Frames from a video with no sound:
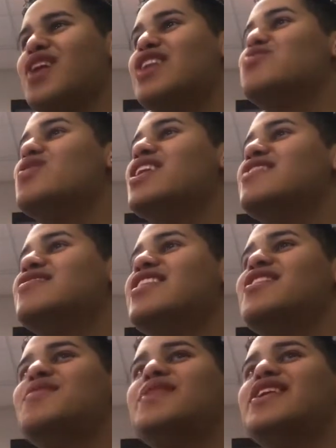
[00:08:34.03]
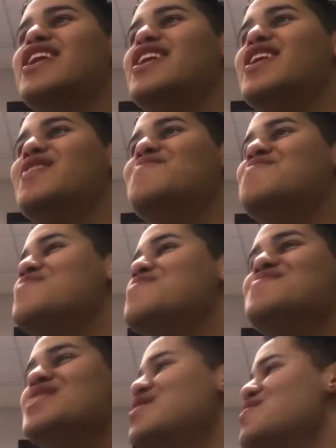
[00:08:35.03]
That's what I said in the beginning.
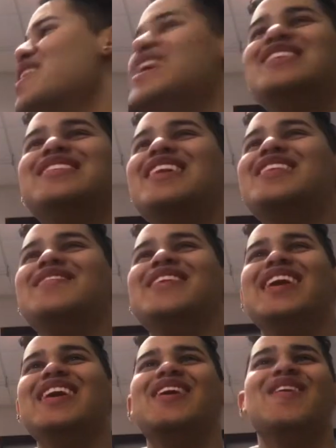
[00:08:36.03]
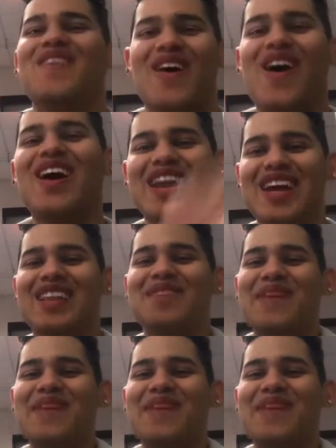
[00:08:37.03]
That's what I said in the beginning. We're all gonna get